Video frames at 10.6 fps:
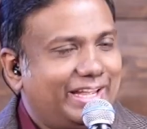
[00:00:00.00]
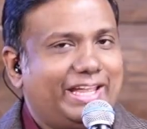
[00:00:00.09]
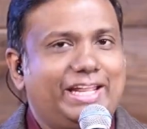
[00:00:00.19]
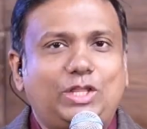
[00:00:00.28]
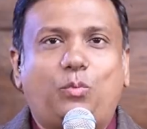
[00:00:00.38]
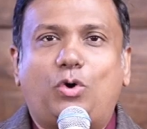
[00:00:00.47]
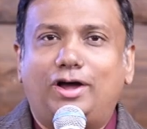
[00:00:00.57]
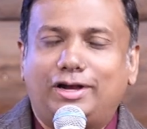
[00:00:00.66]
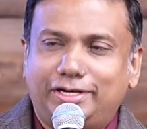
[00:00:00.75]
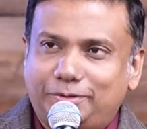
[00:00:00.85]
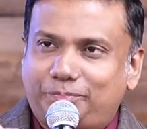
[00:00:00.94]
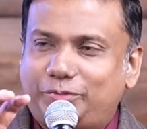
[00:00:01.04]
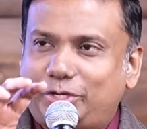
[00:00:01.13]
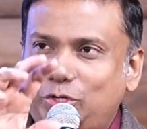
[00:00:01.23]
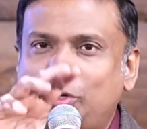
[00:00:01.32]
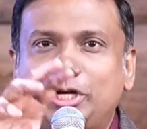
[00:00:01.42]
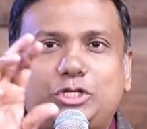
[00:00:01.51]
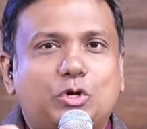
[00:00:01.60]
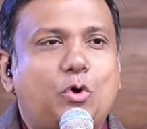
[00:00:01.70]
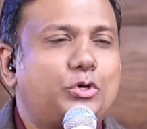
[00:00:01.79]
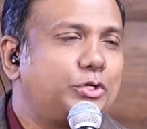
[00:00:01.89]
In the world, you need
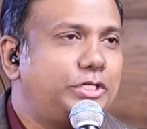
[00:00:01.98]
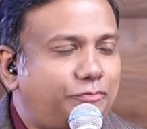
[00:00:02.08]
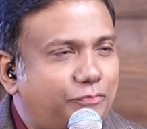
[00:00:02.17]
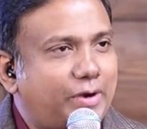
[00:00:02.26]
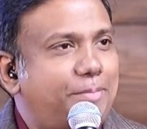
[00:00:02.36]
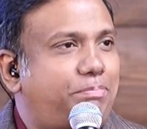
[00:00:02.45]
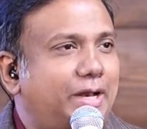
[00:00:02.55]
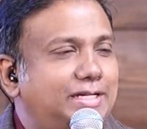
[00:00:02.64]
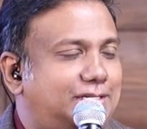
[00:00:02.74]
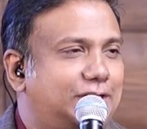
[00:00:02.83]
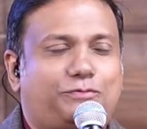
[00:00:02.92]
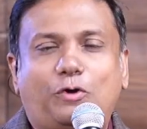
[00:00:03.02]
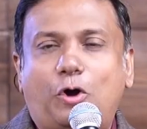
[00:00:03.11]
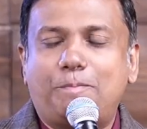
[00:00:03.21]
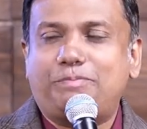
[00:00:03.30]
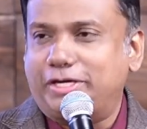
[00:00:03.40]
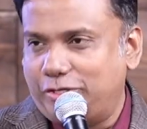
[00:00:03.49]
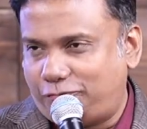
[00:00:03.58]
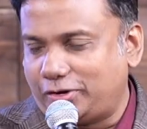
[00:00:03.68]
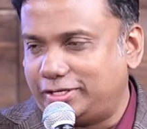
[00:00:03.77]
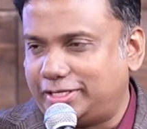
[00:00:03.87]
to go to different places for
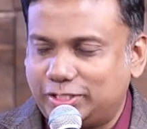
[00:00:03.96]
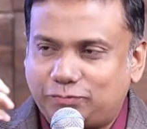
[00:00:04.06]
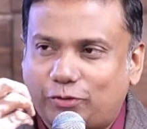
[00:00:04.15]
different things.